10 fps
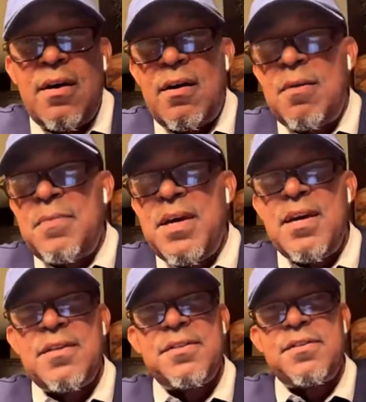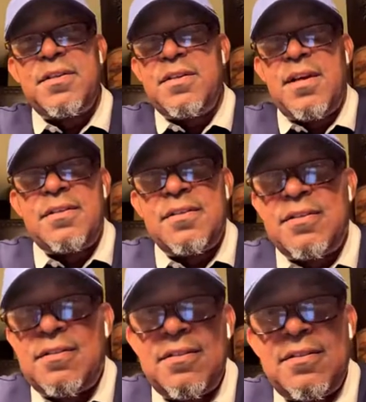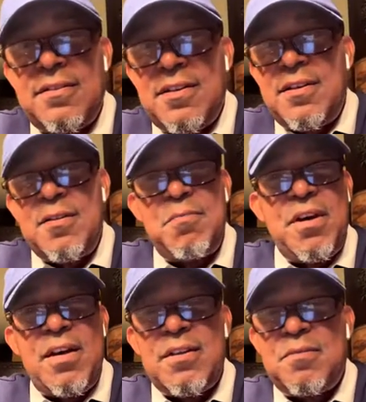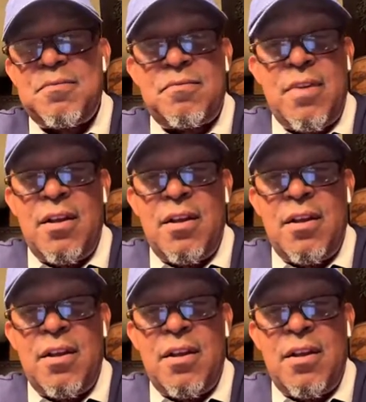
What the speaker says: No, man, because see, you'd be out there